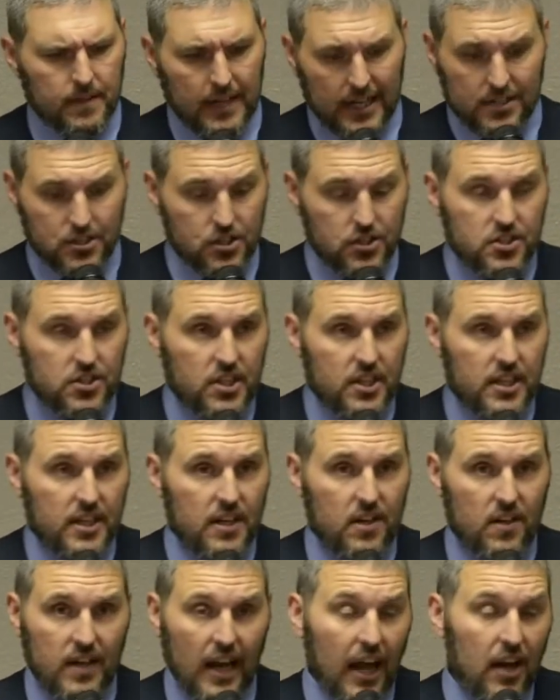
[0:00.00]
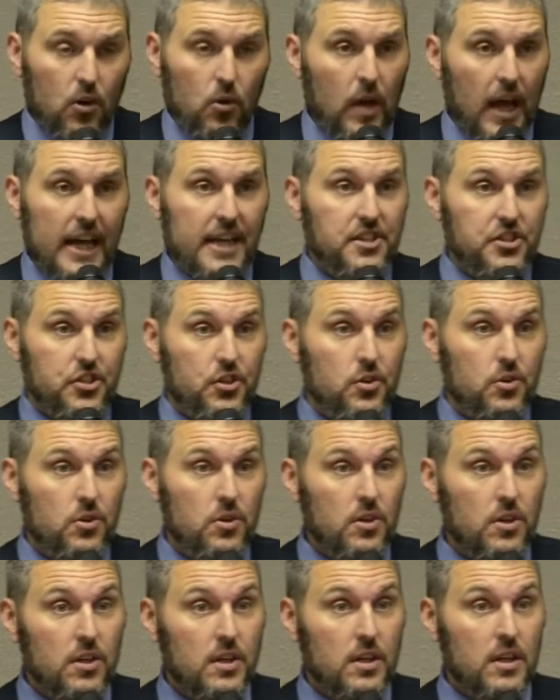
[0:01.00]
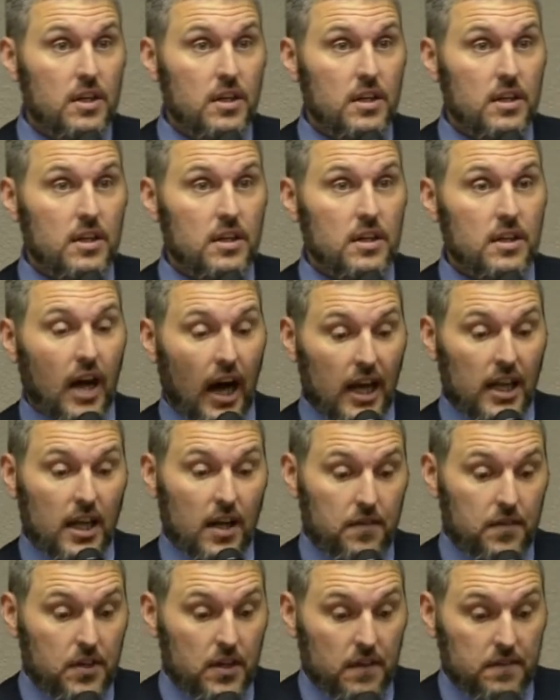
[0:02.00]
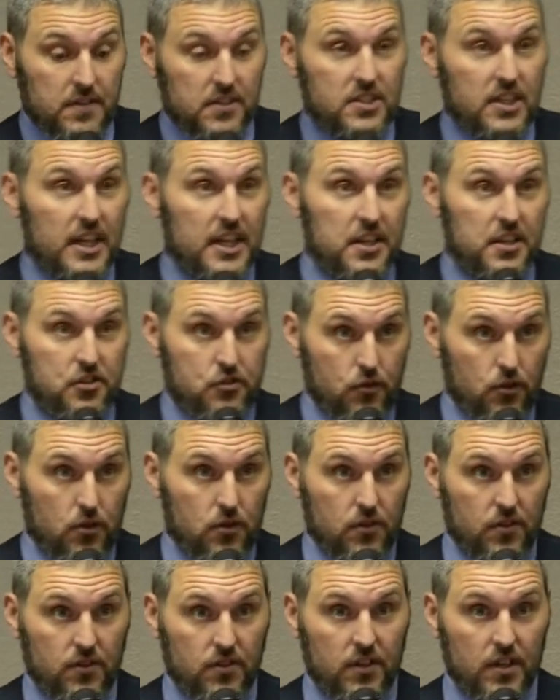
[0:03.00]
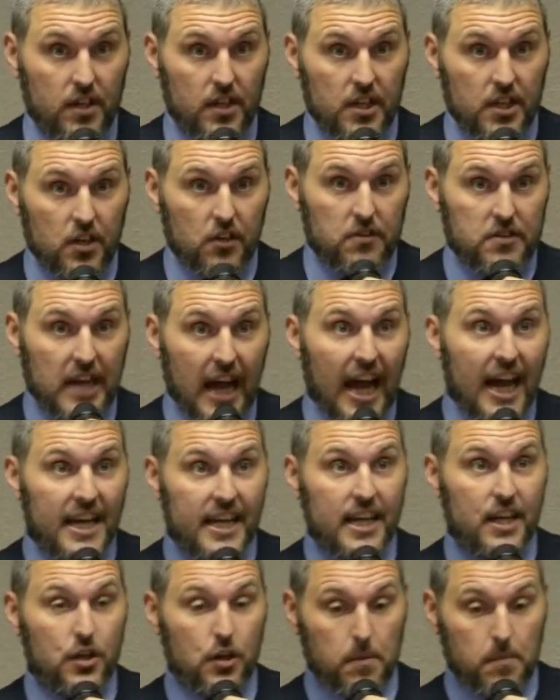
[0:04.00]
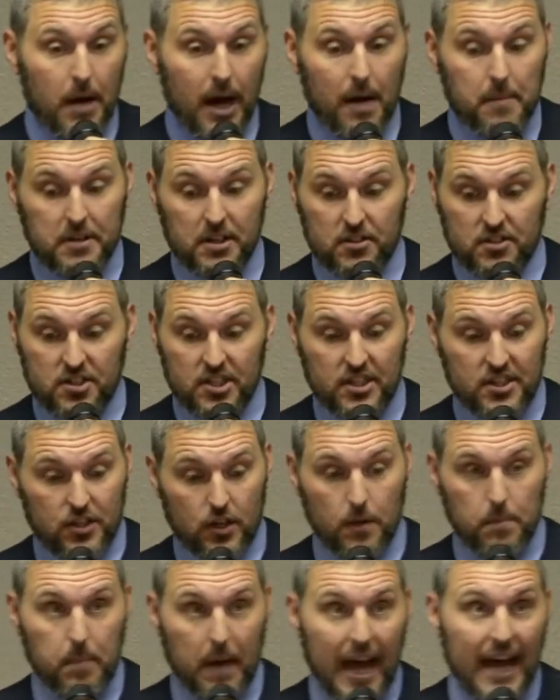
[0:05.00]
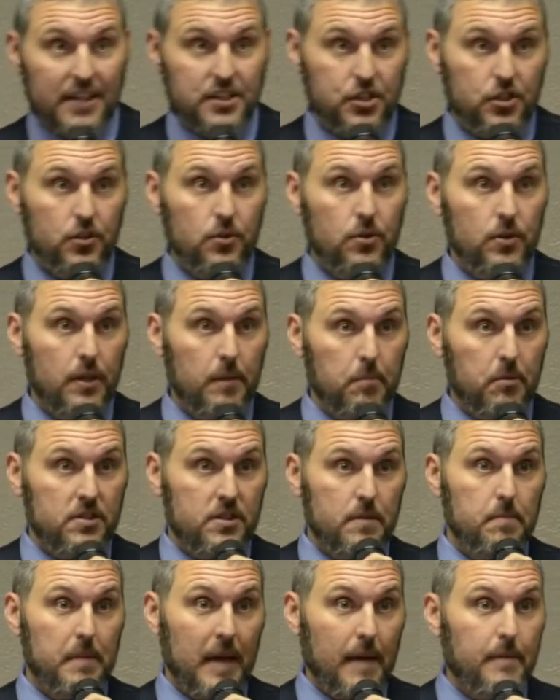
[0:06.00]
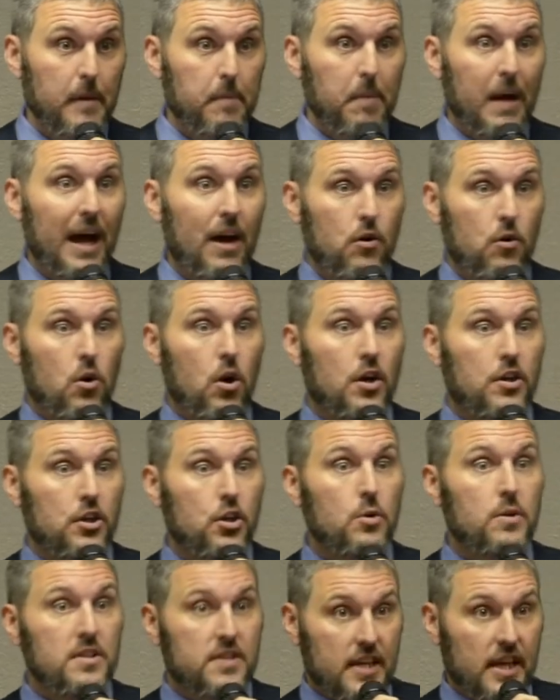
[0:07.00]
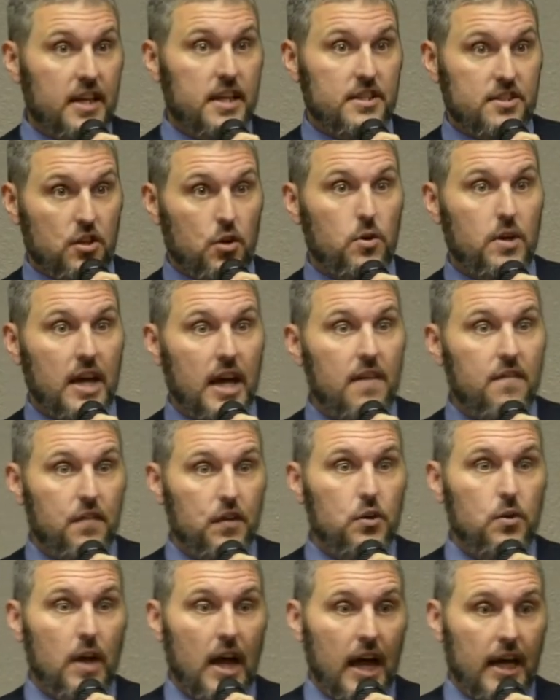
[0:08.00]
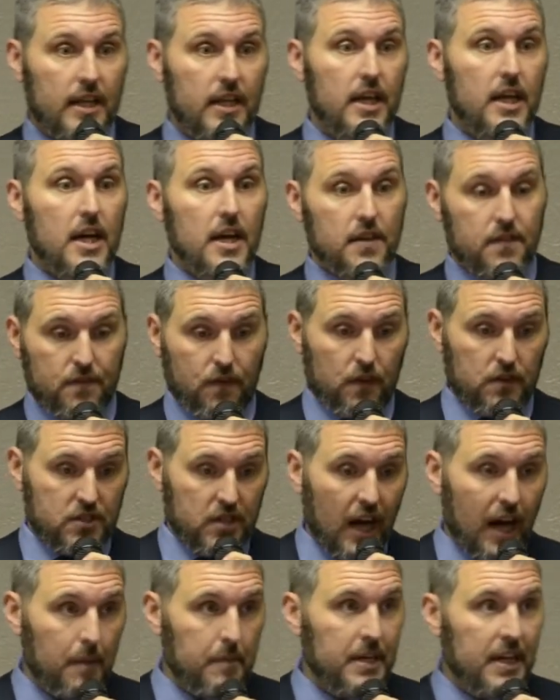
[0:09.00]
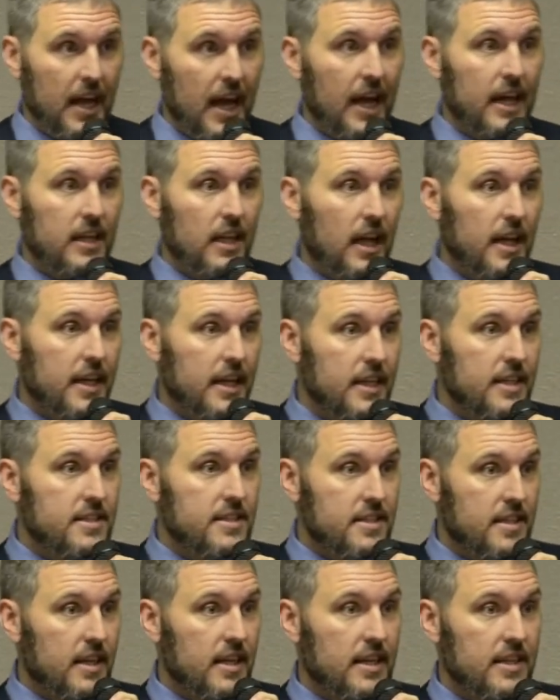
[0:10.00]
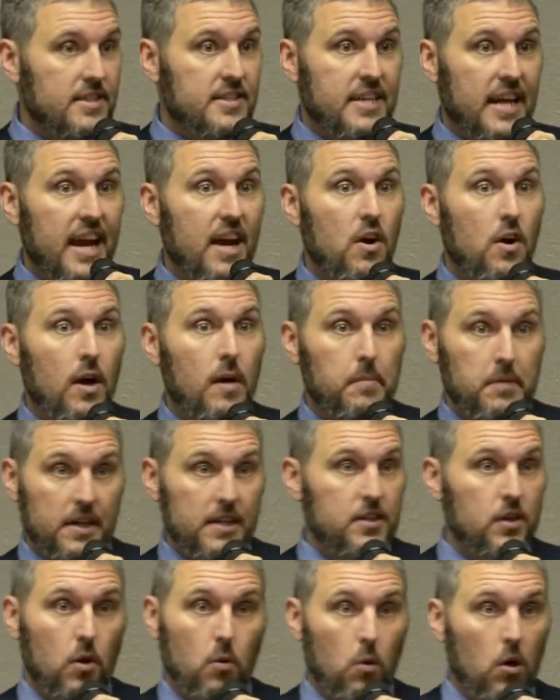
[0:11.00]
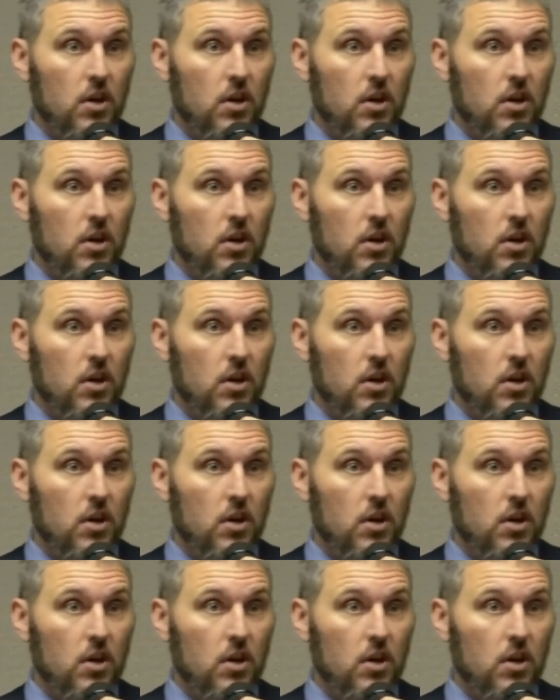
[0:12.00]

That's just clear. And I don't hate you. I love you enough to tell you the truth your daddy and your mommy will sit there and pat you and put some baby powder on you and think it's okay for you to act for Tommy to act like he's he's Tara, but it don't